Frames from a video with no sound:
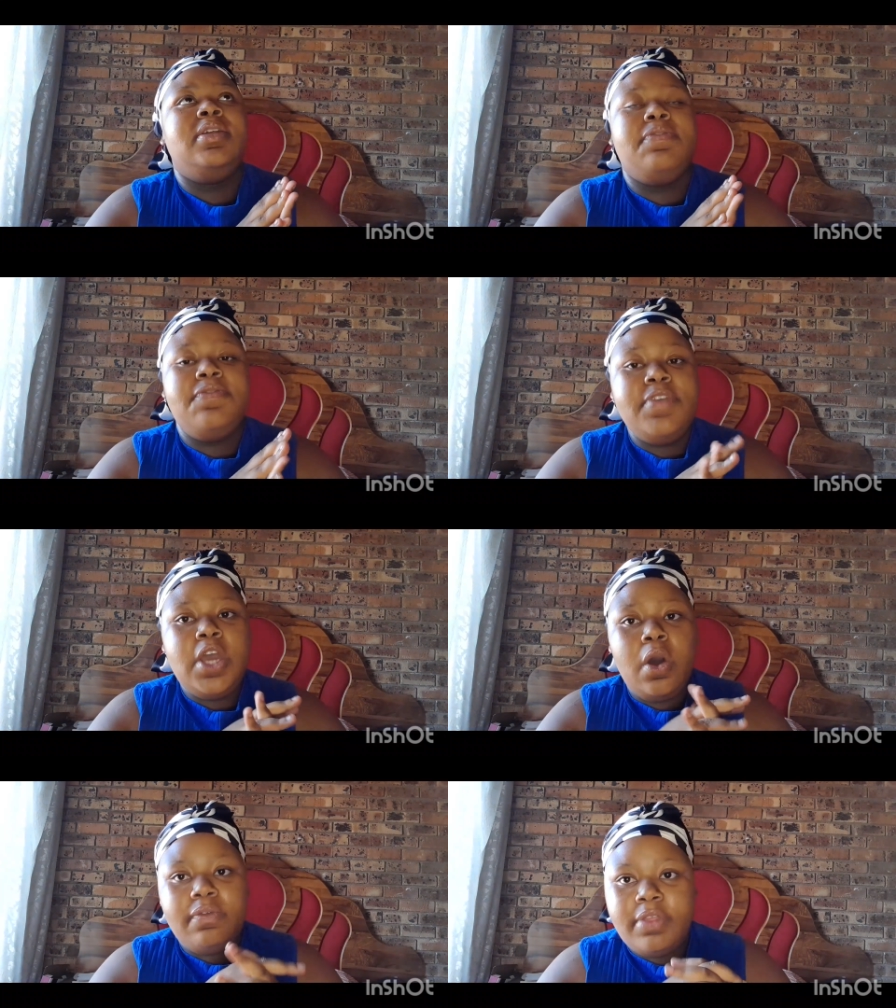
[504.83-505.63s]

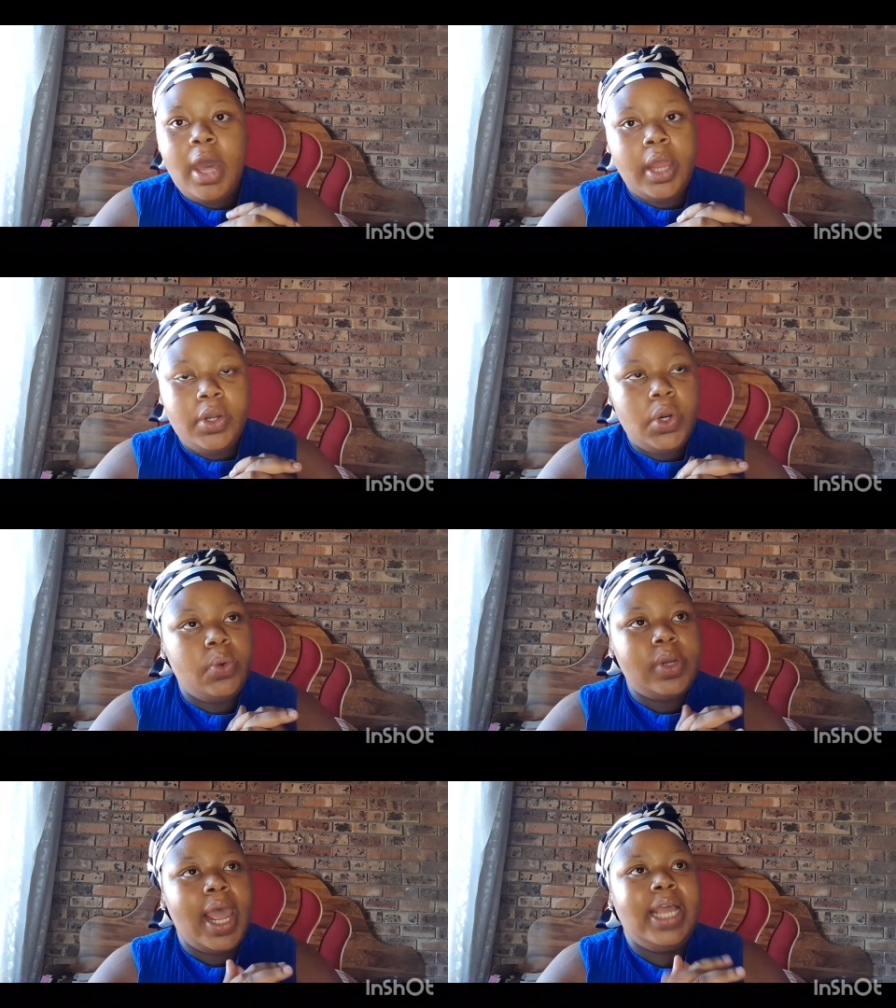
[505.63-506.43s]
fear of the
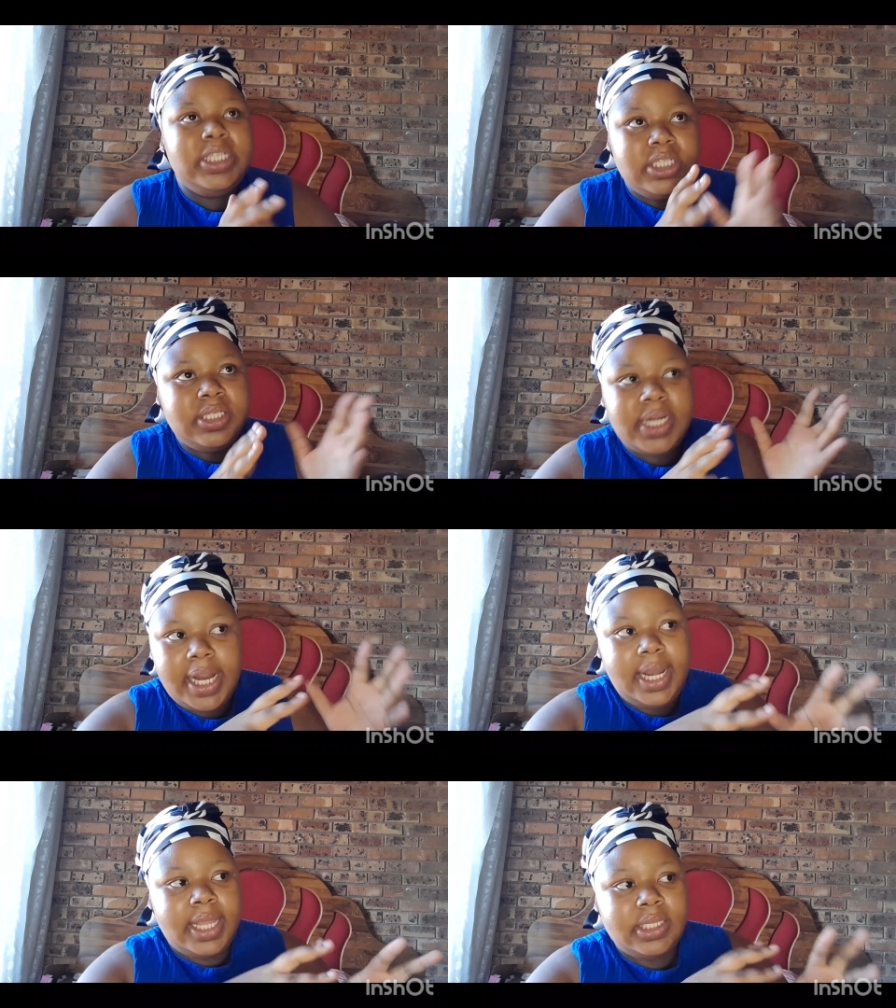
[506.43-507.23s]
unknown. I just
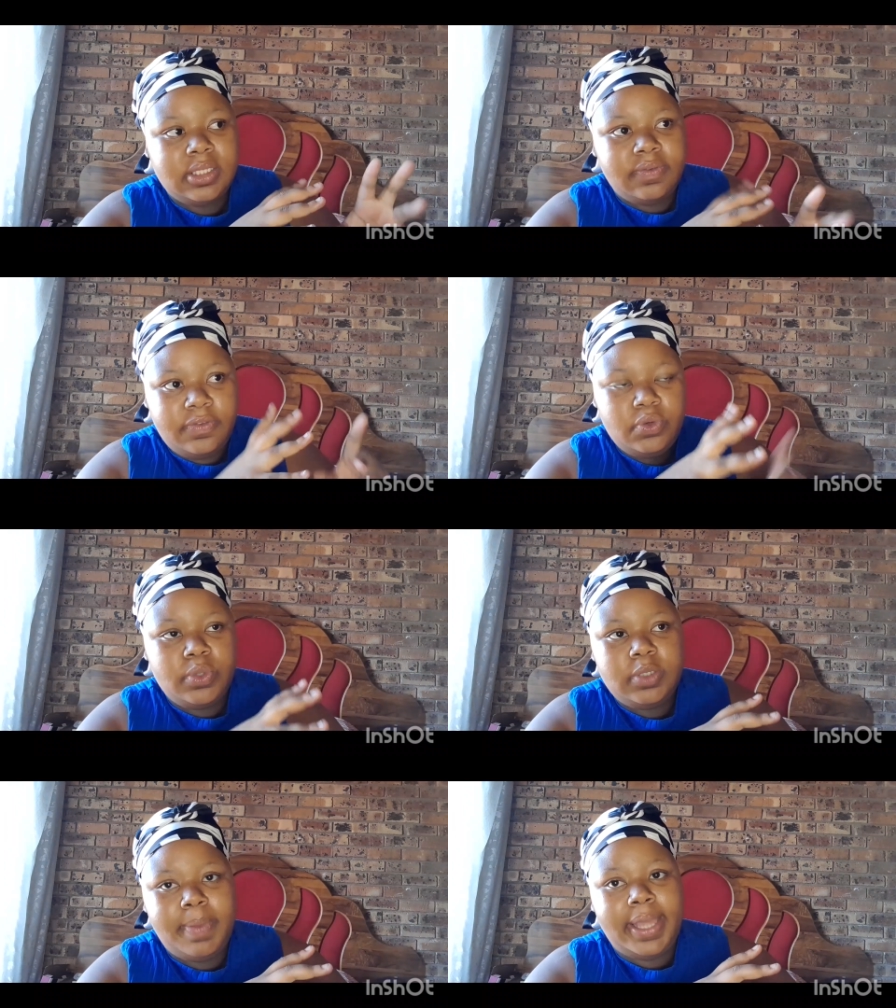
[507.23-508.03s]
realized a few
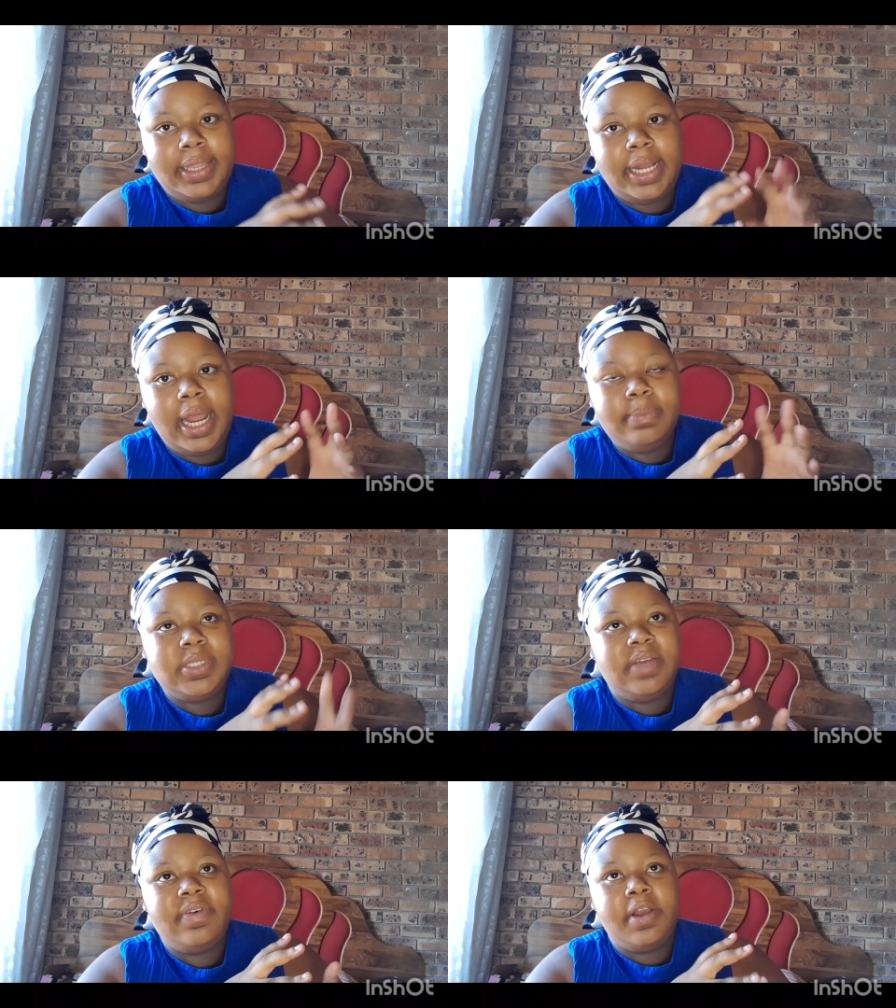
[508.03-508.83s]
weeks back that I'm
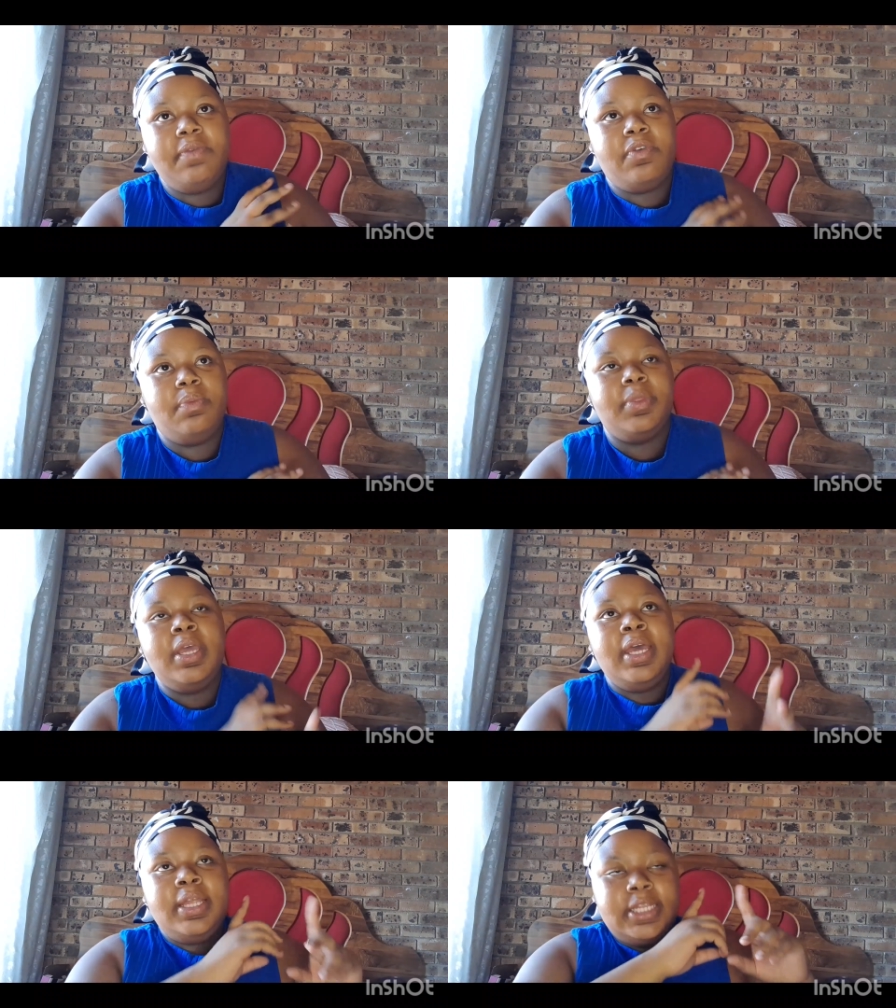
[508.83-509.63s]
suffering from
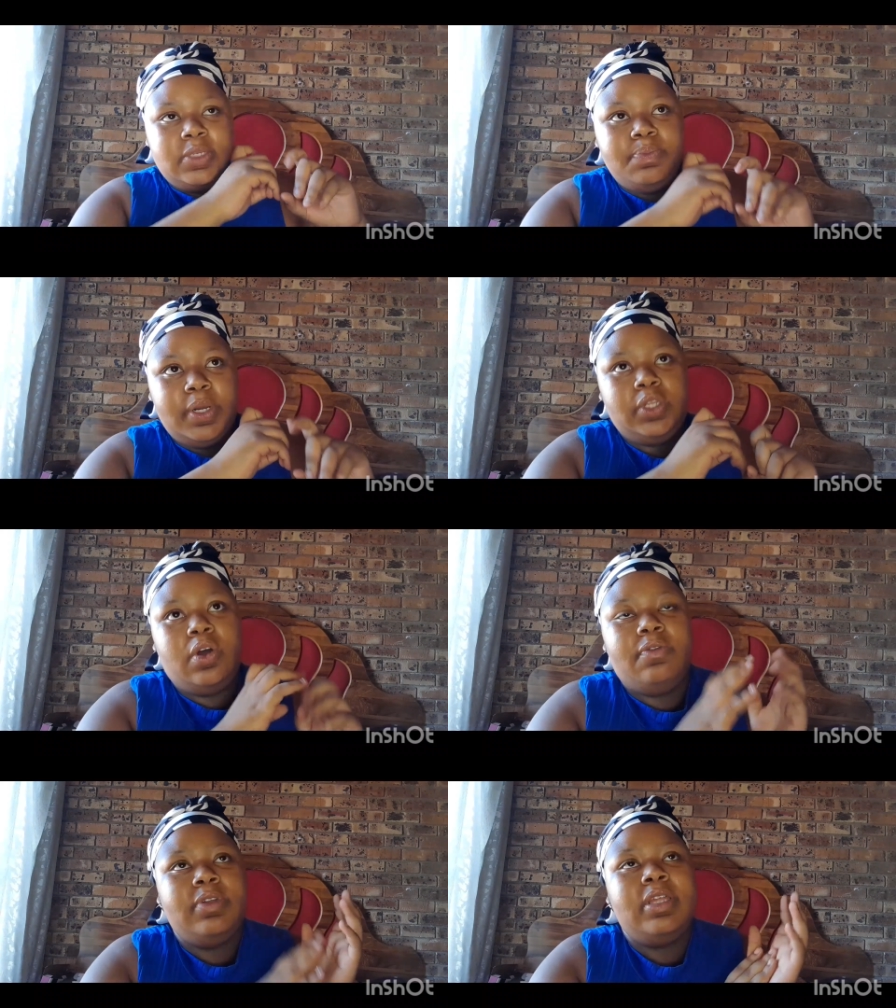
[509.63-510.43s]
the spirit
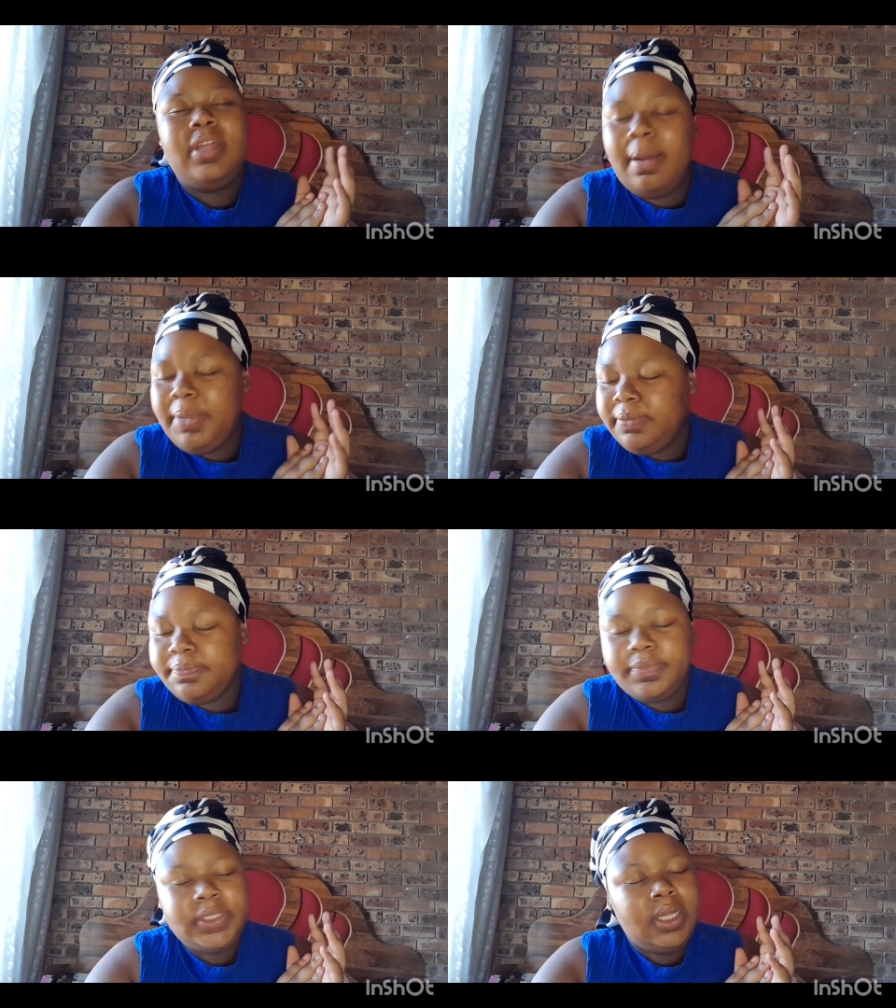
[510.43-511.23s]
of, the
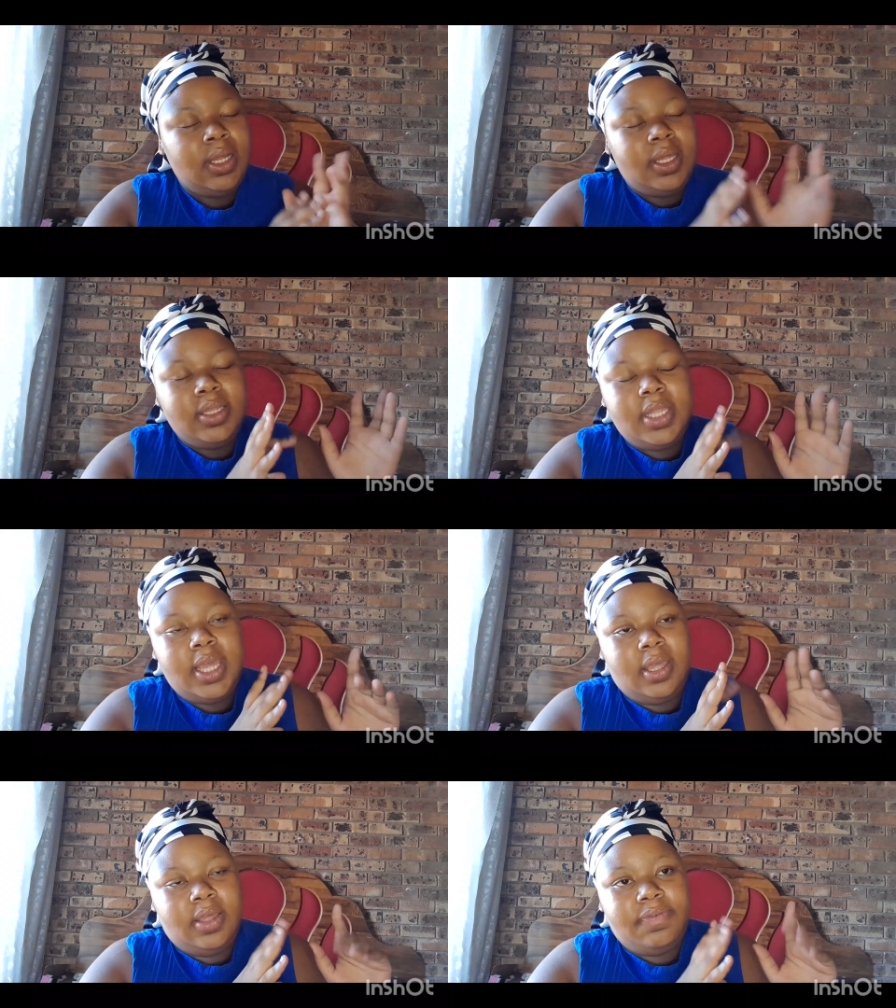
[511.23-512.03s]

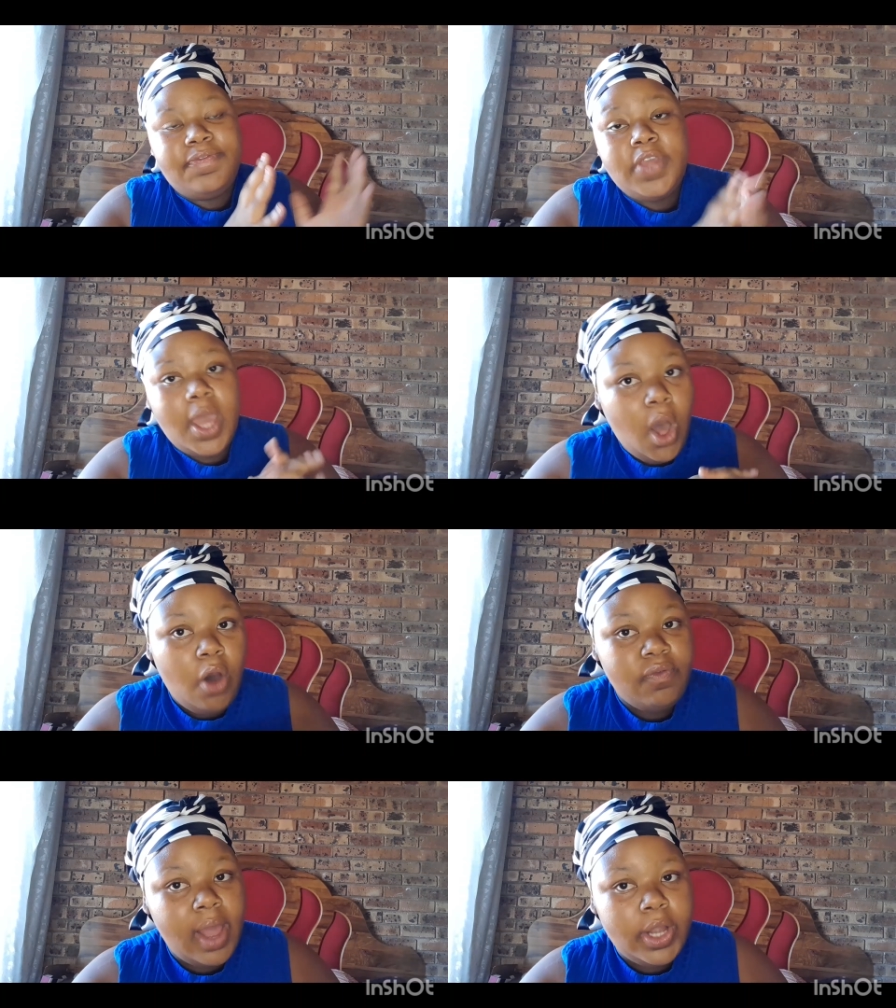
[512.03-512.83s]
fear
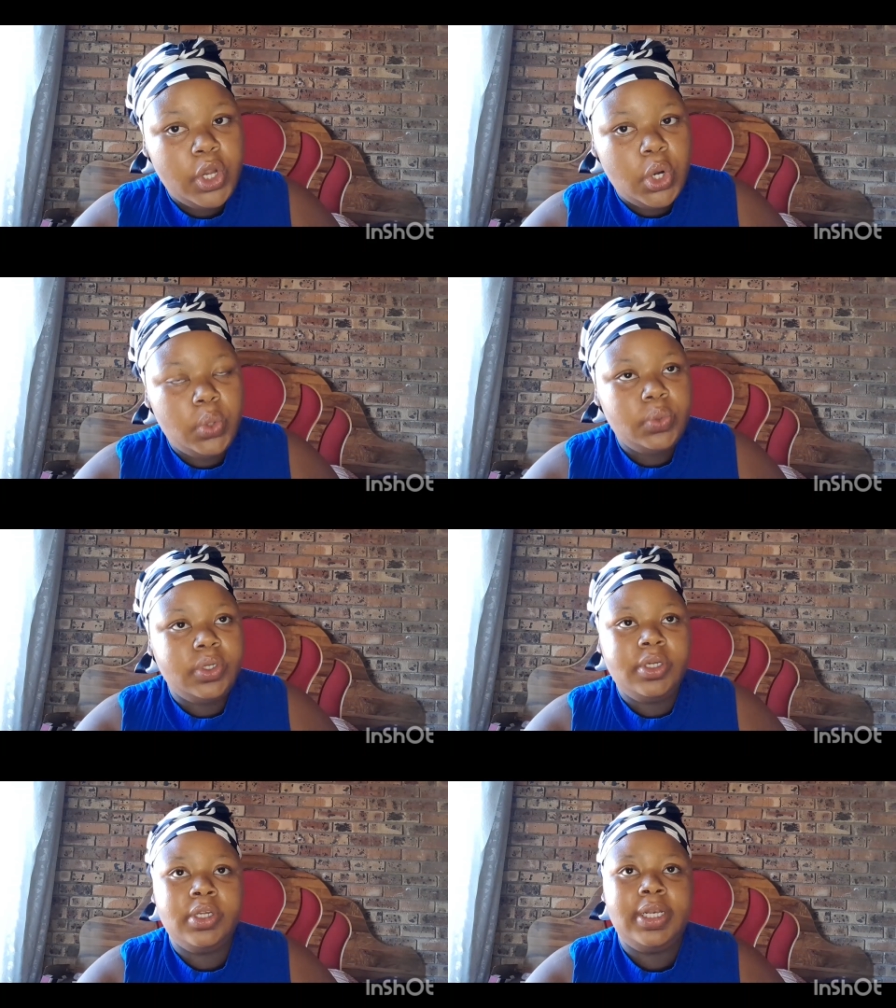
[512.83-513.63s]
of unknown.